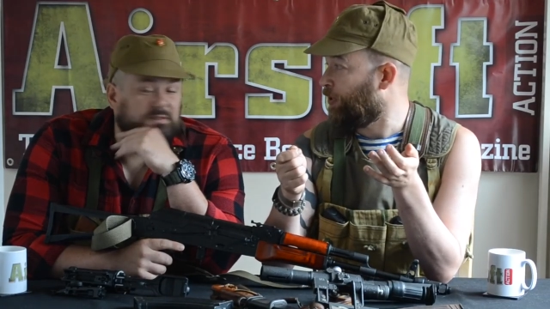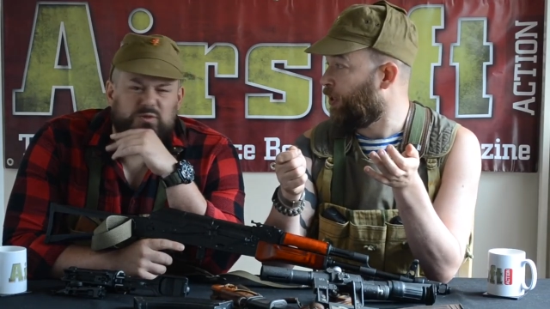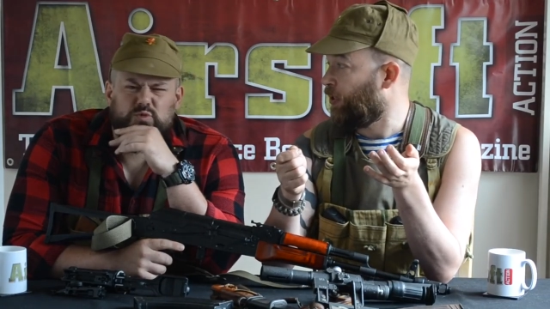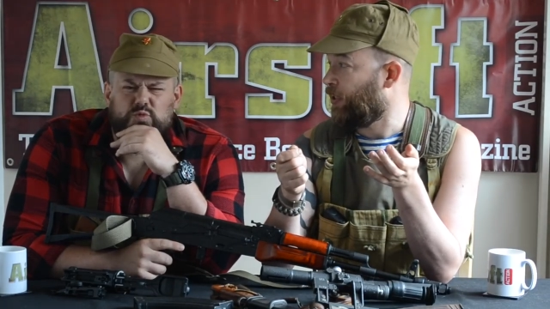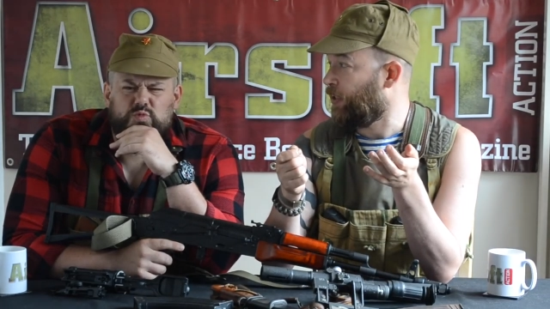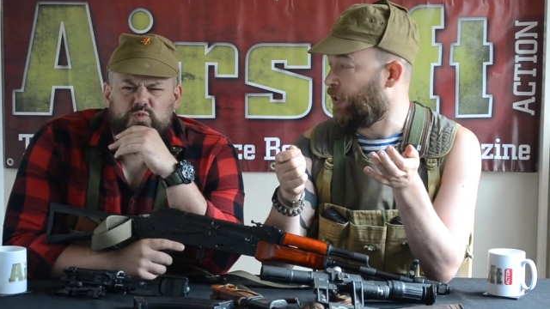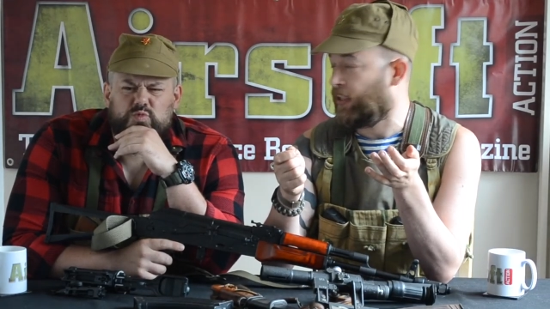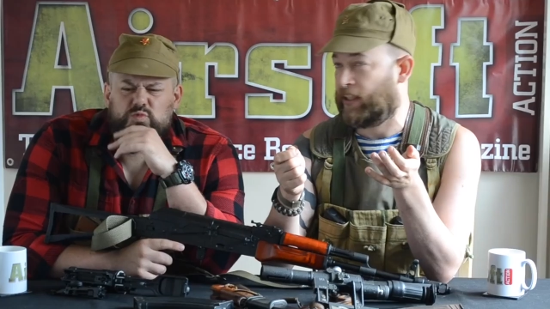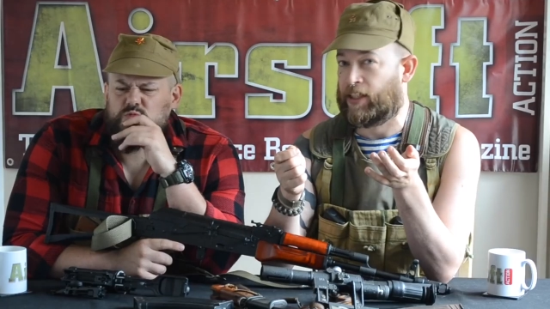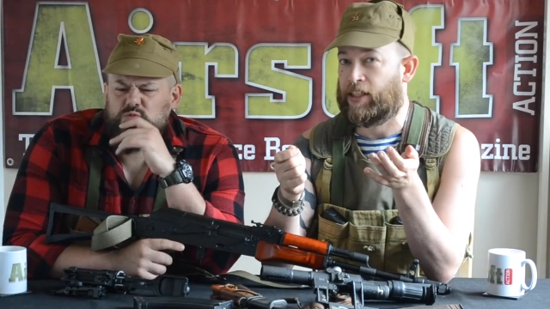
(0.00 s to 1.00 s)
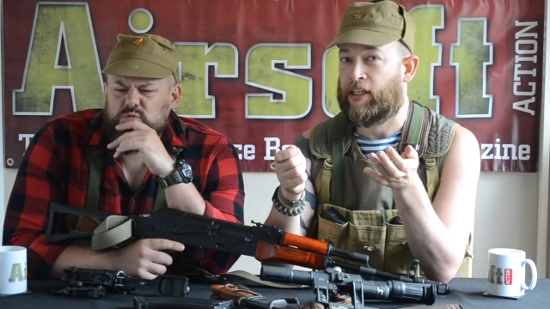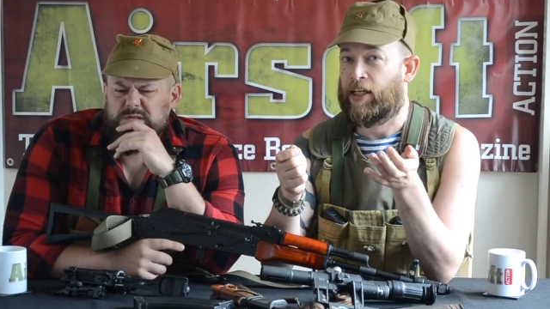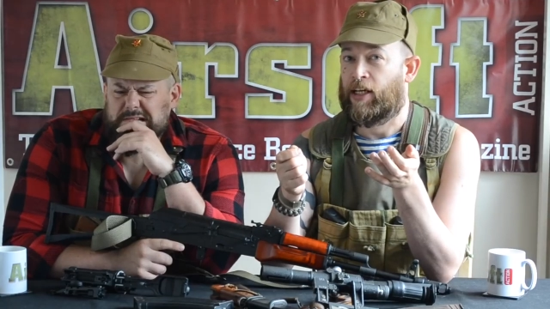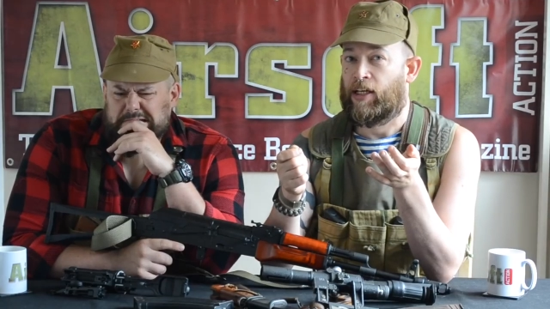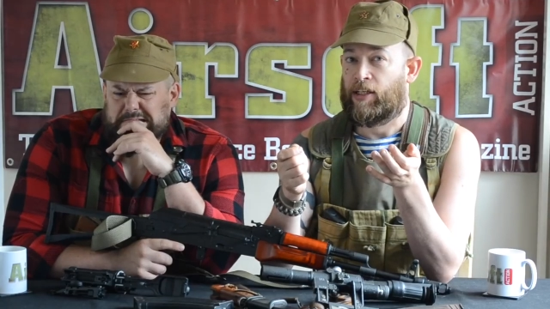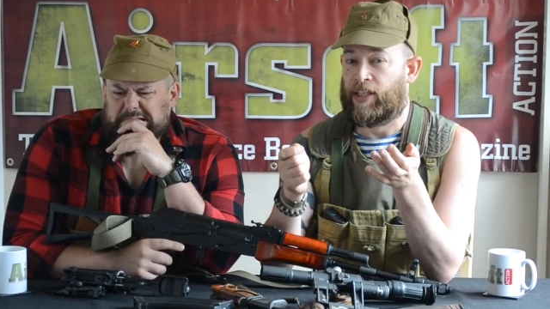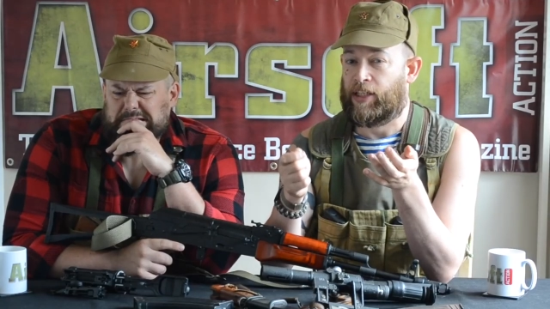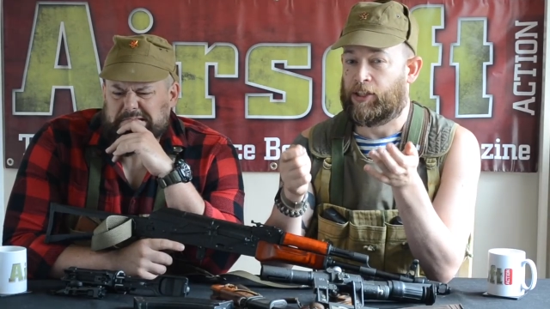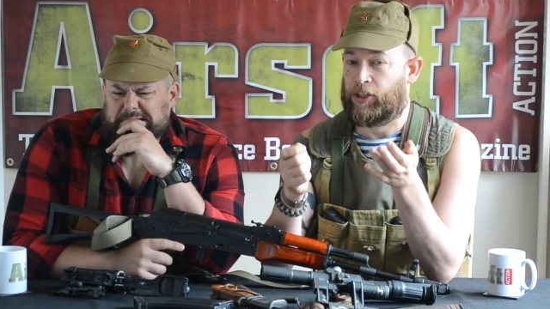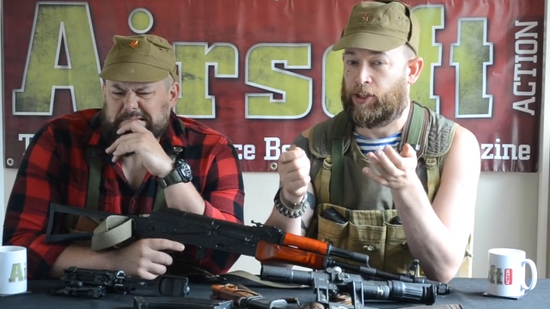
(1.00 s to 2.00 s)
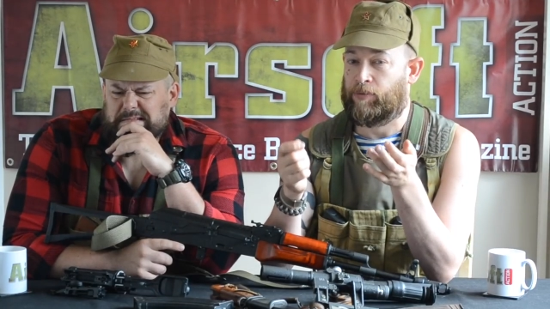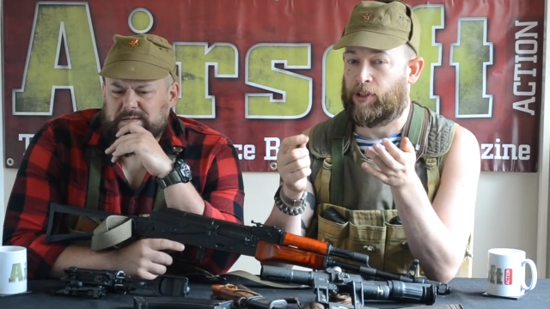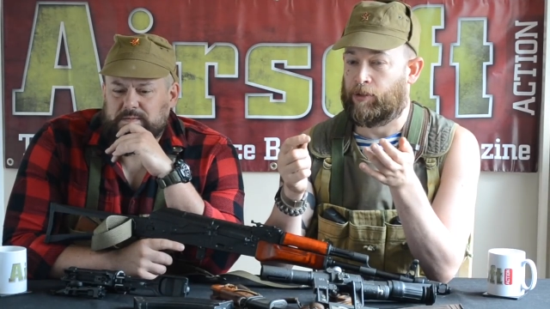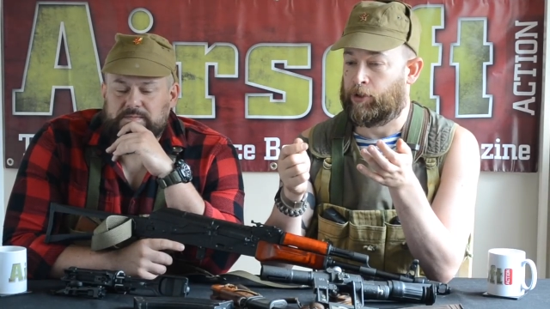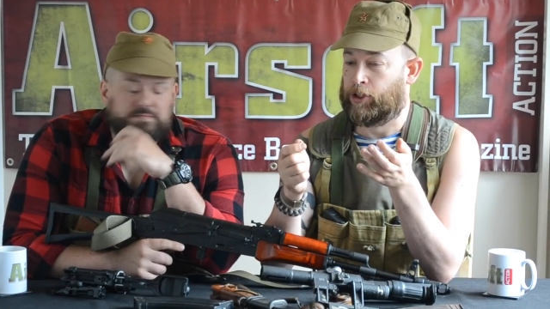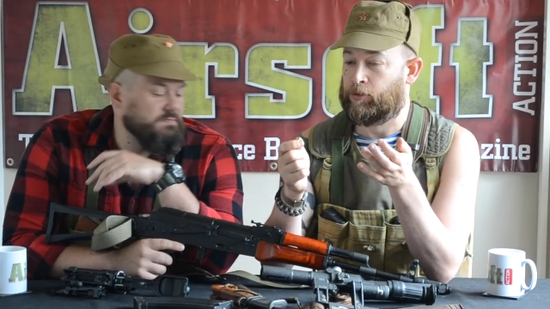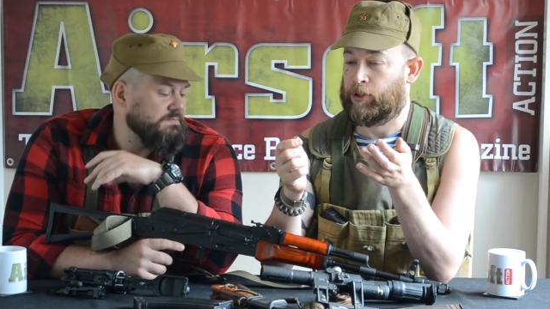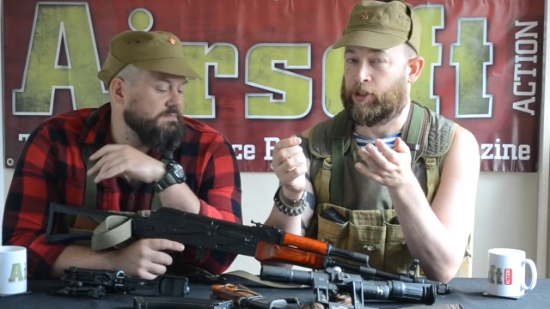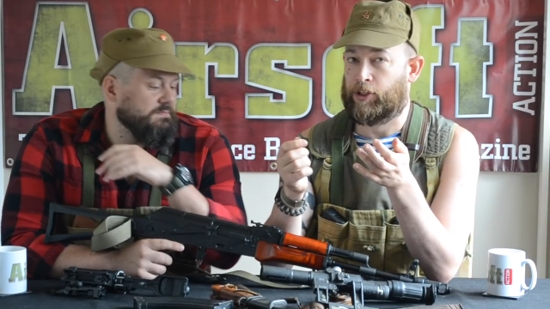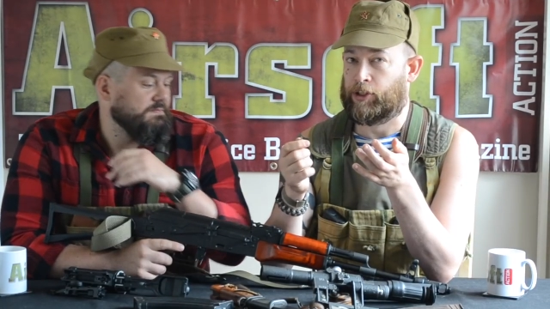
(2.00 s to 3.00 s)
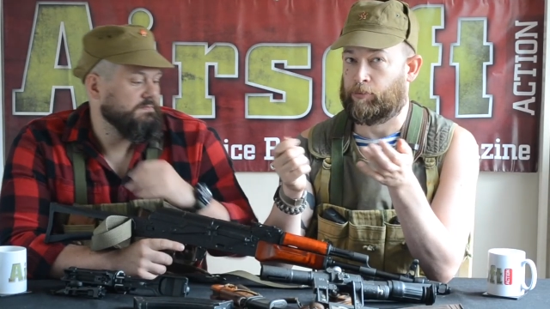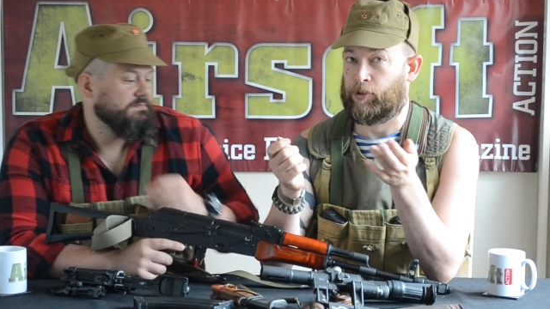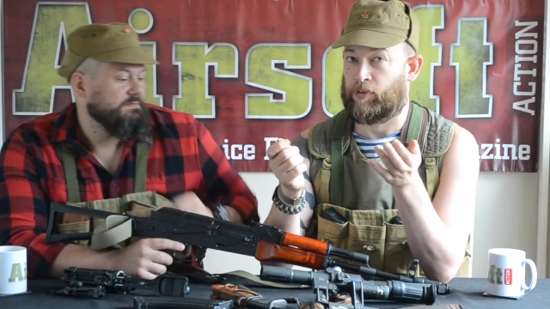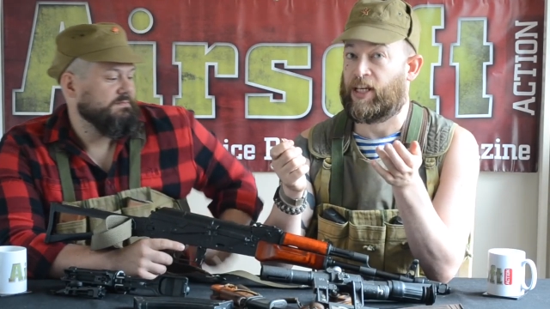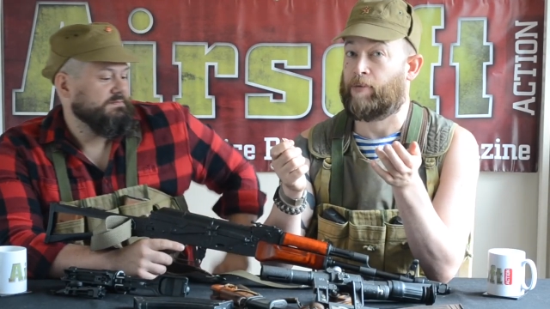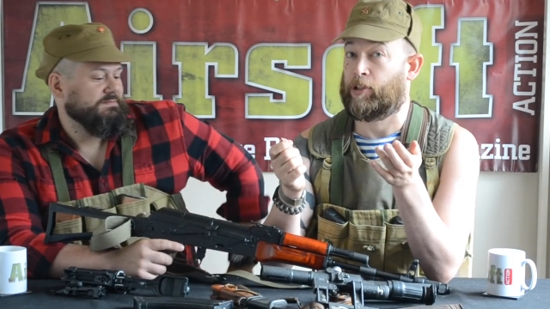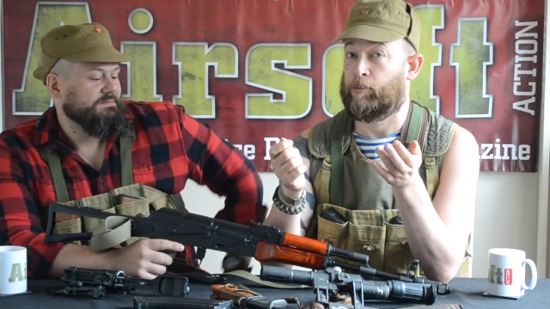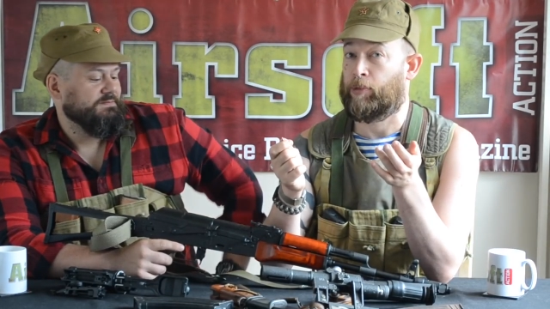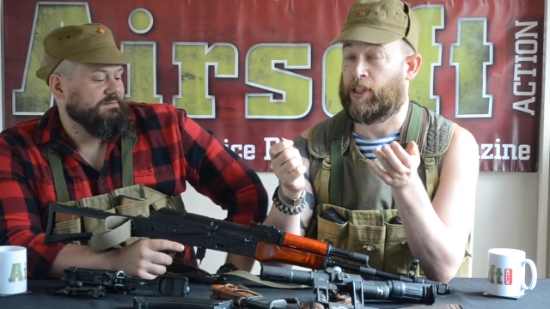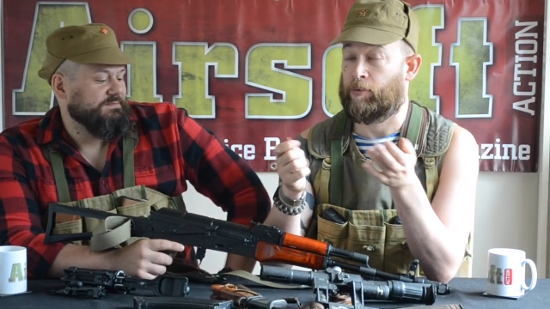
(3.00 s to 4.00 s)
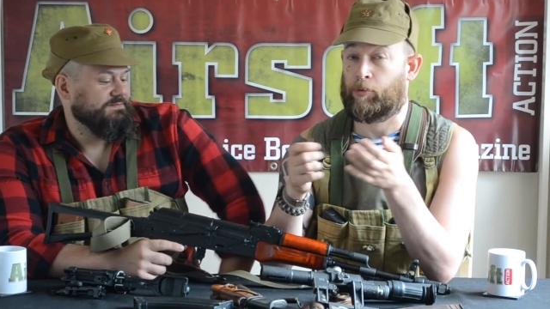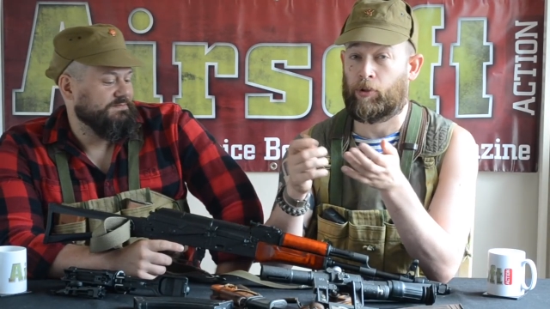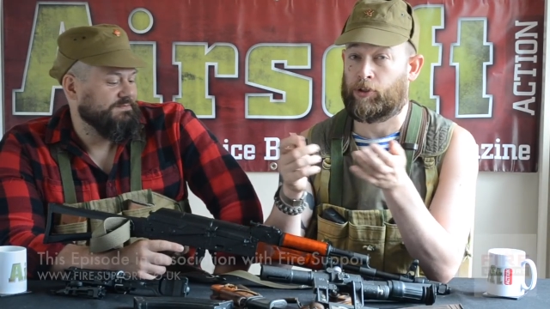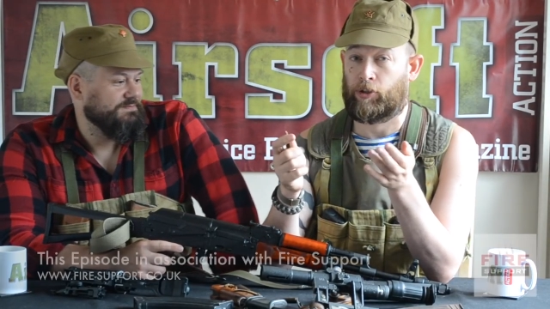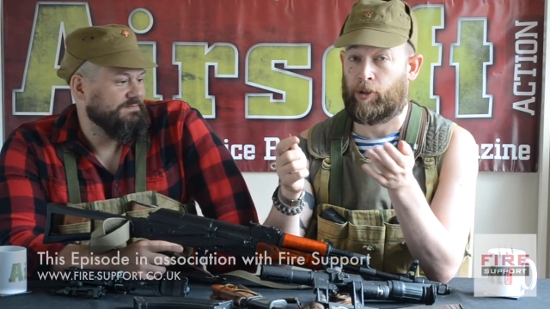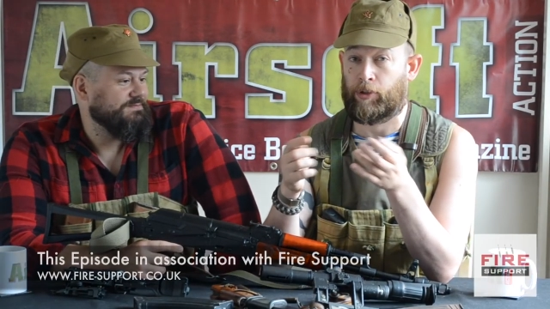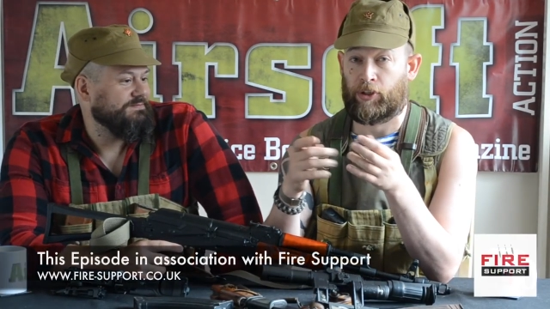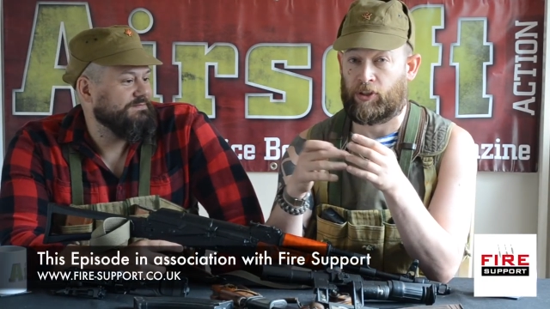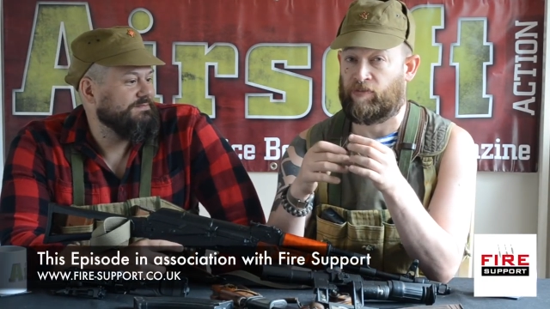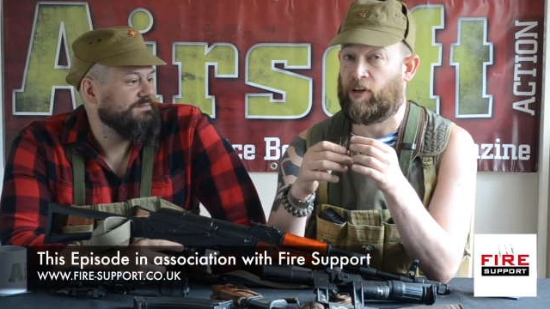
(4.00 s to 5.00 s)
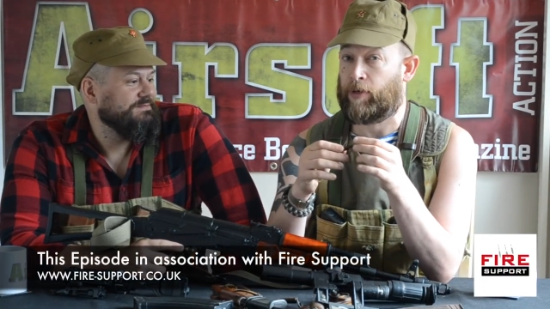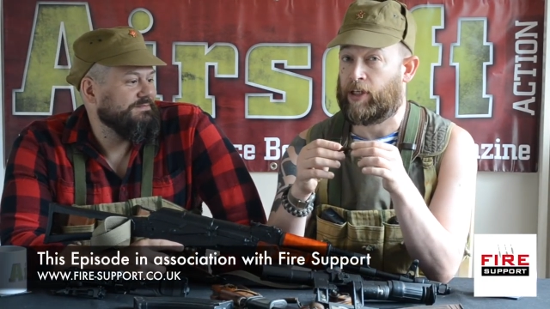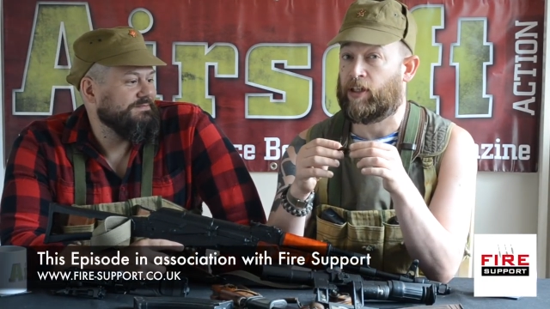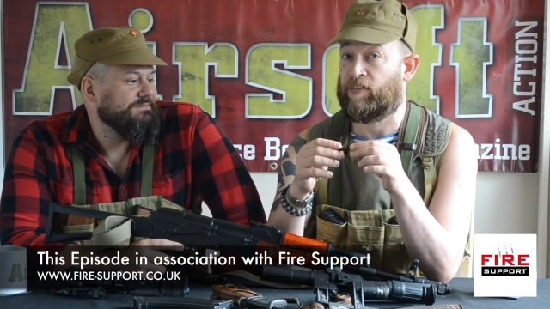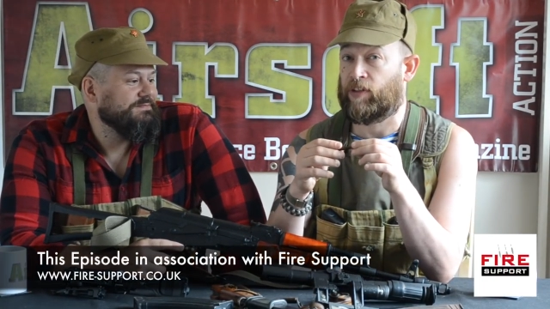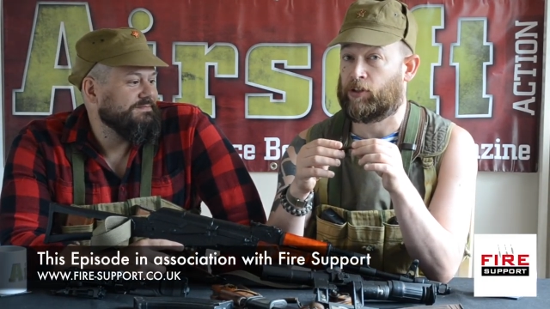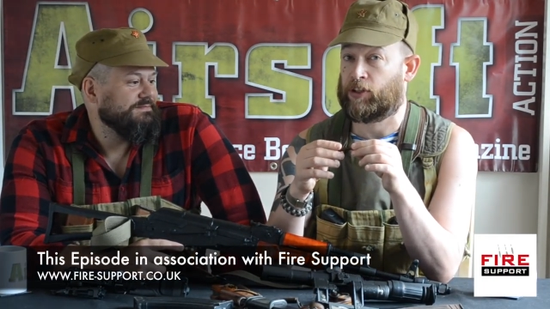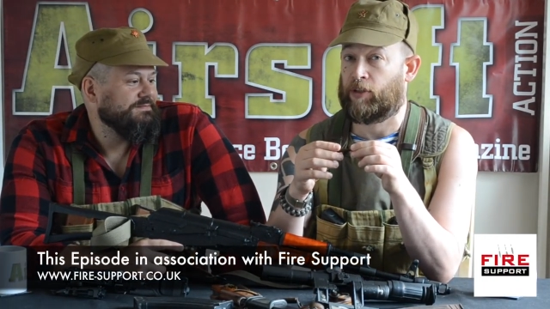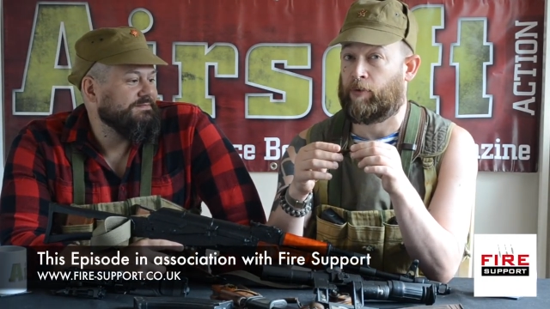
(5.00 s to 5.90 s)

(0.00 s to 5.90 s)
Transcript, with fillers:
Speaker 1: and dying in agony, they assumed that the Russians were using some sort of chemical bullet, which wasn't true. It's was just a very high velocity